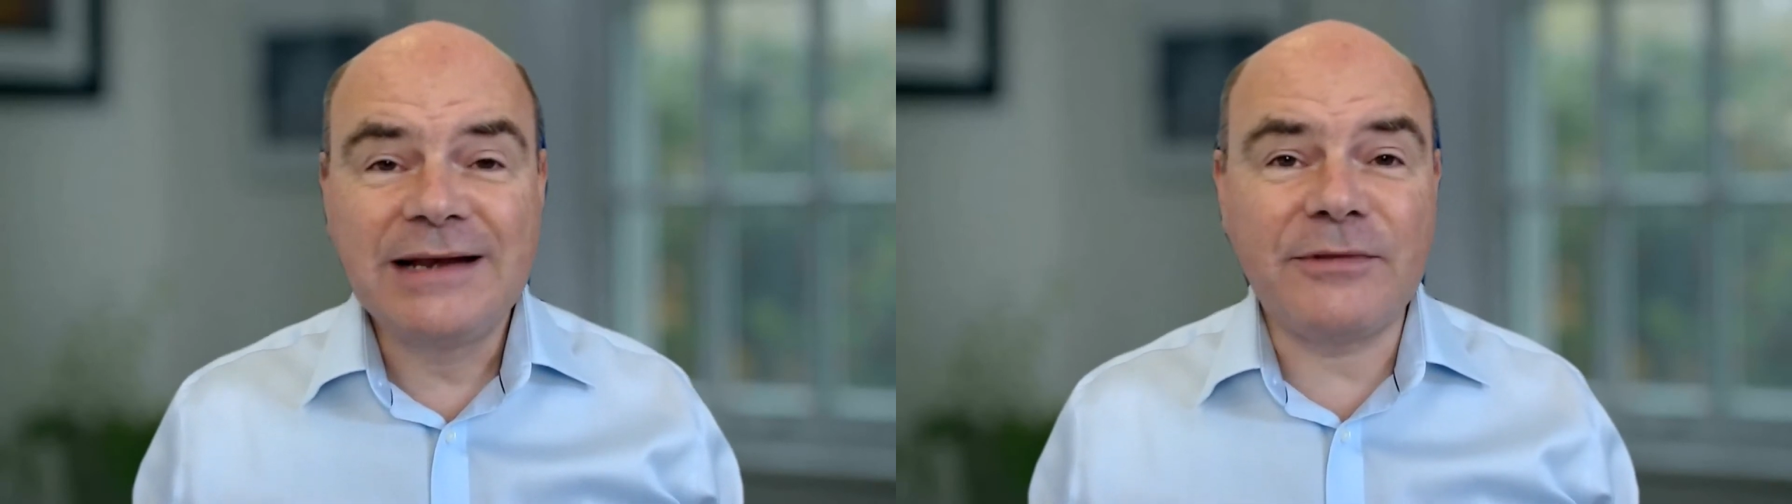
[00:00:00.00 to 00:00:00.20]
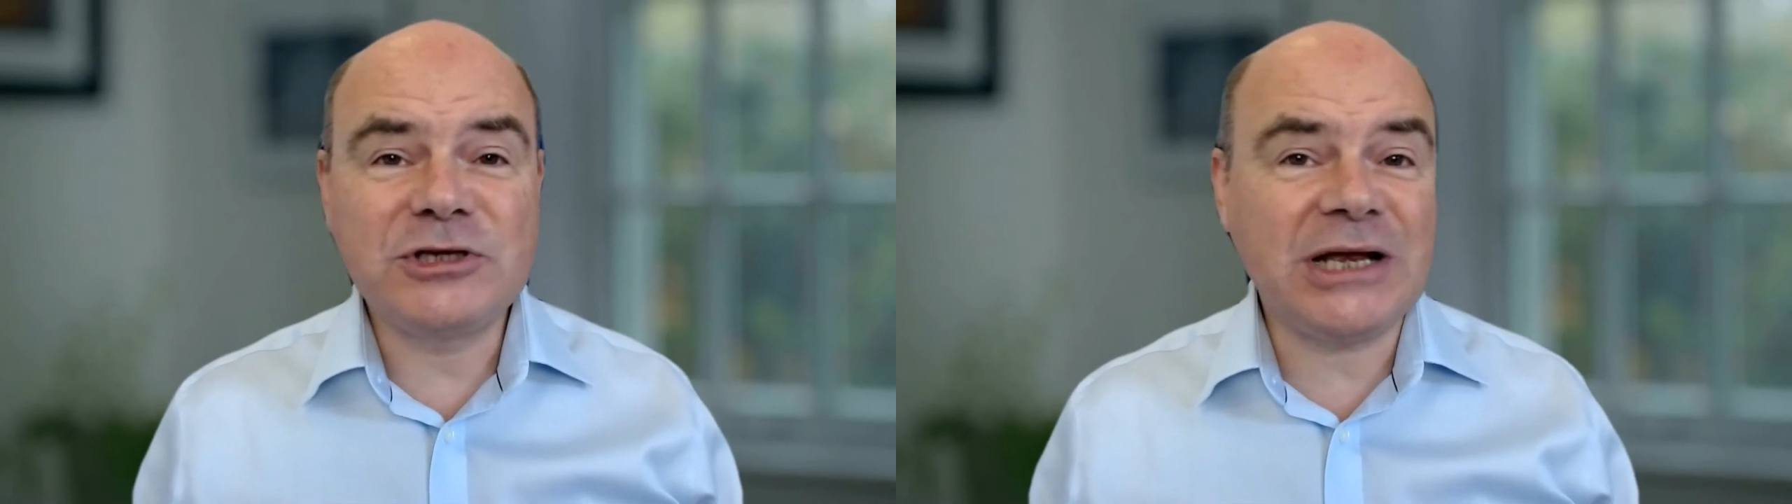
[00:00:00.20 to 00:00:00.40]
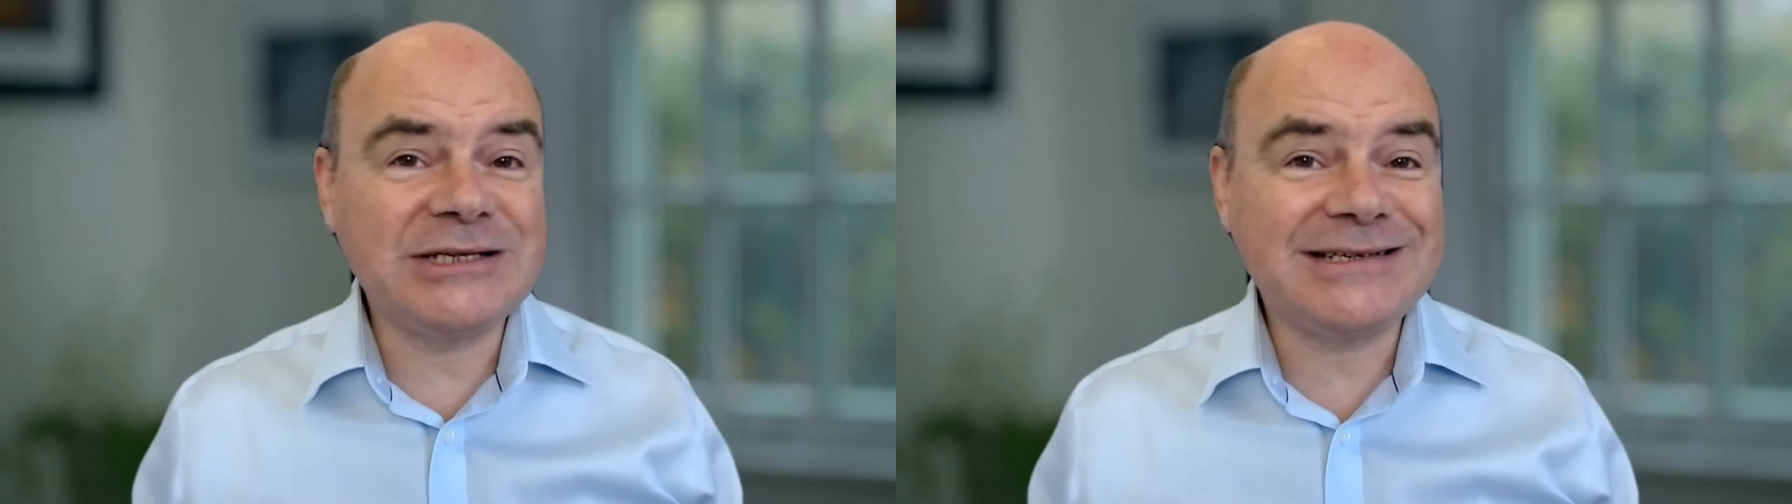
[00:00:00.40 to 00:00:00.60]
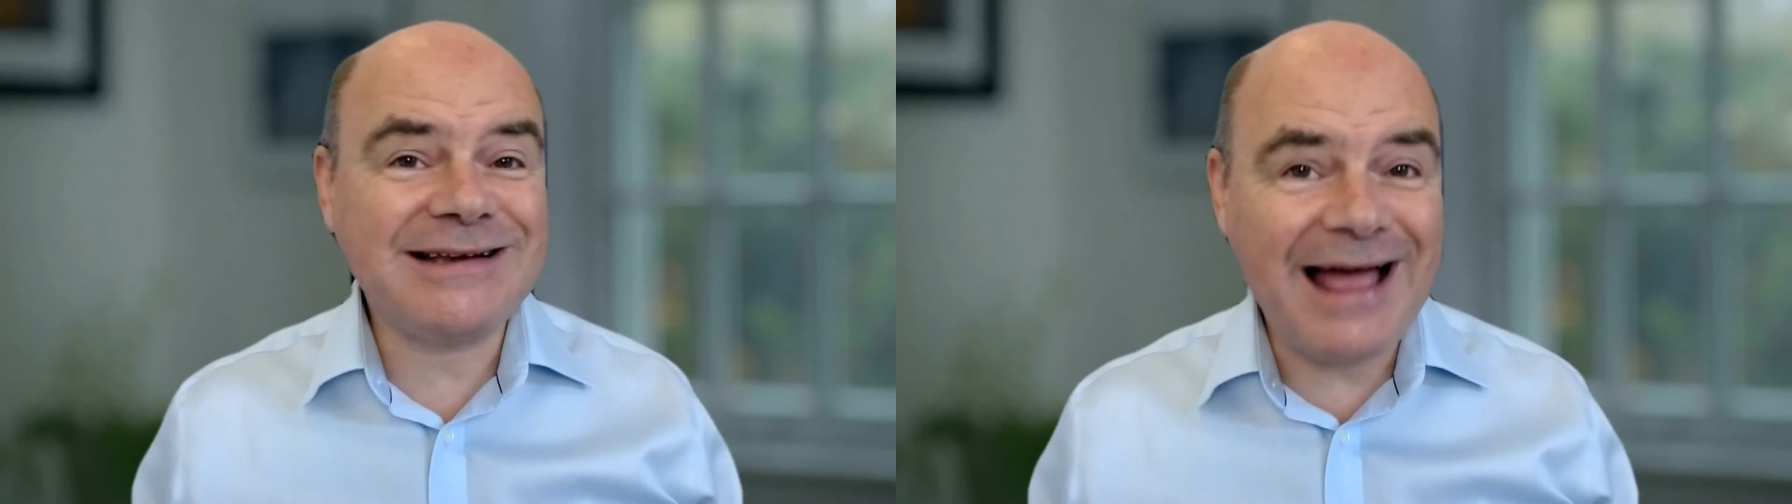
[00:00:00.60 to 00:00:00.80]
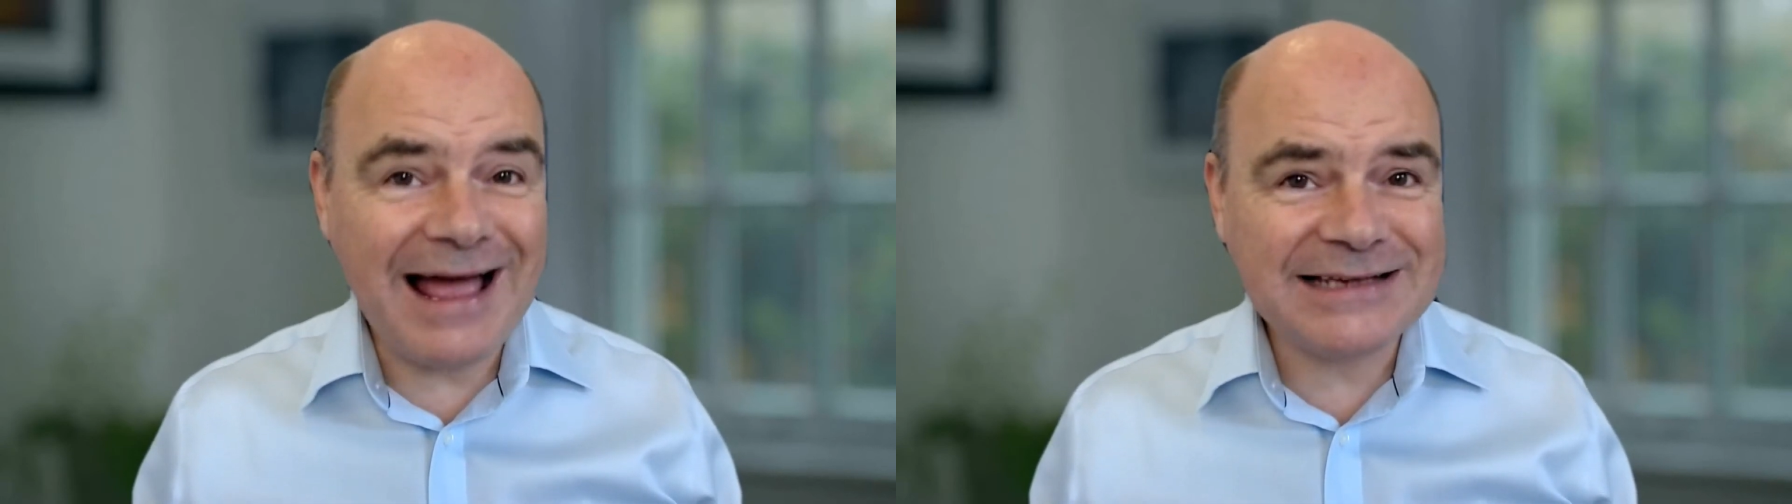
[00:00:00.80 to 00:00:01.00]
Now, the
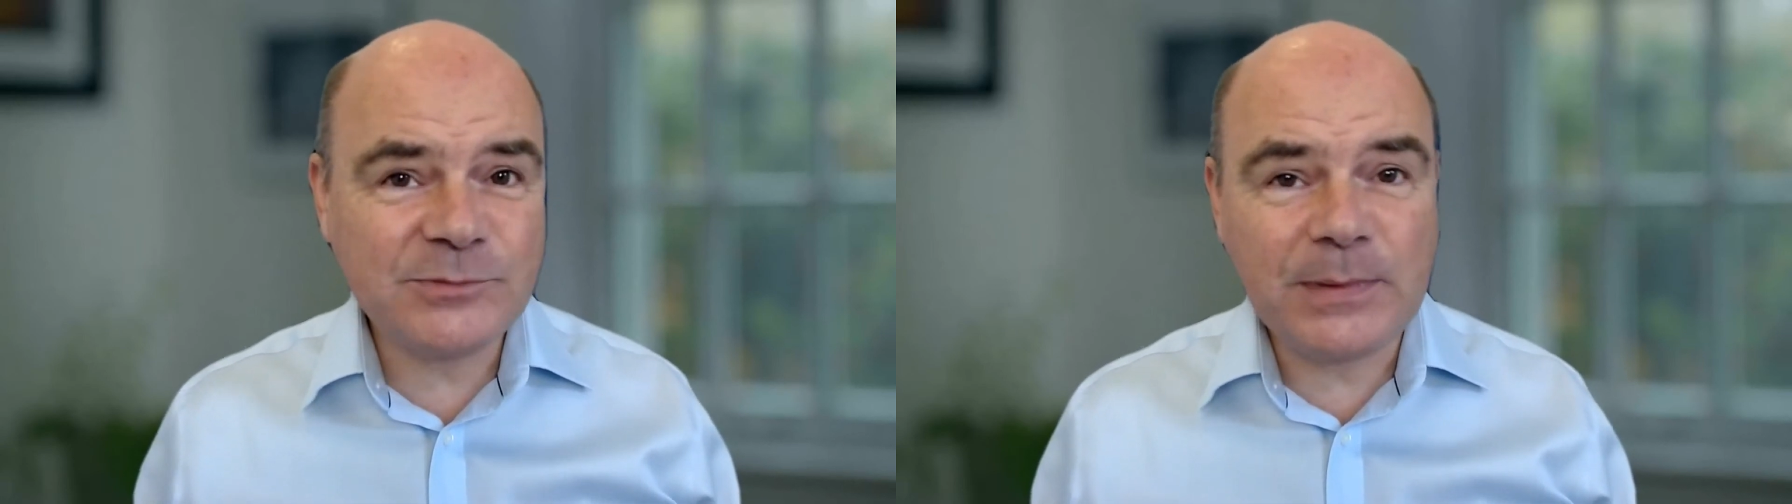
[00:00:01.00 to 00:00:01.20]
Chancellor has